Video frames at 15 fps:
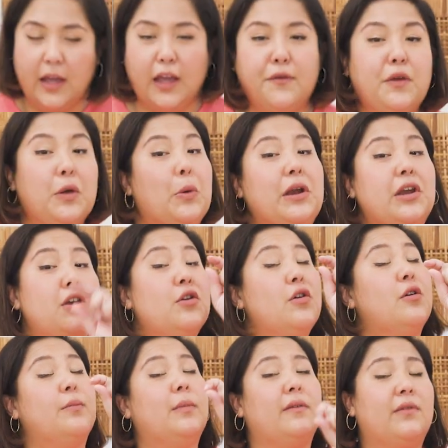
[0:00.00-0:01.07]
If you want to
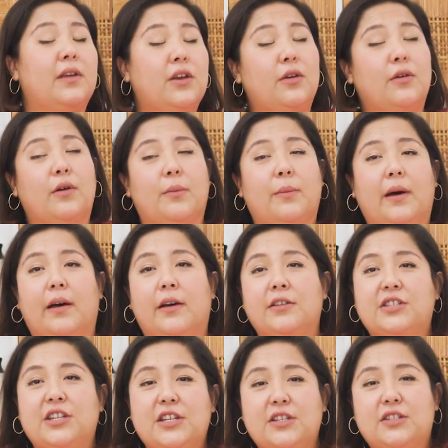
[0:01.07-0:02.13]
know my video
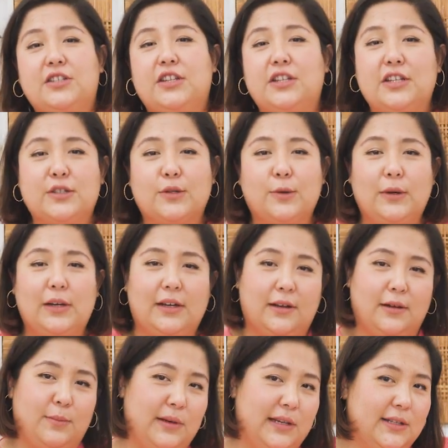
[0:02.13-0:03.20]
about jenis-jenis
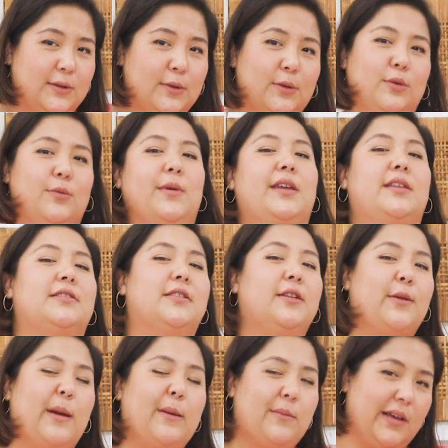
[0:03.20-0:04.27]
gula, please go to my
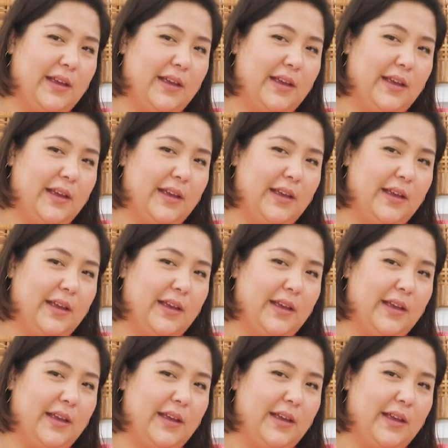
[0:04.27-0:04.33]
Instagram.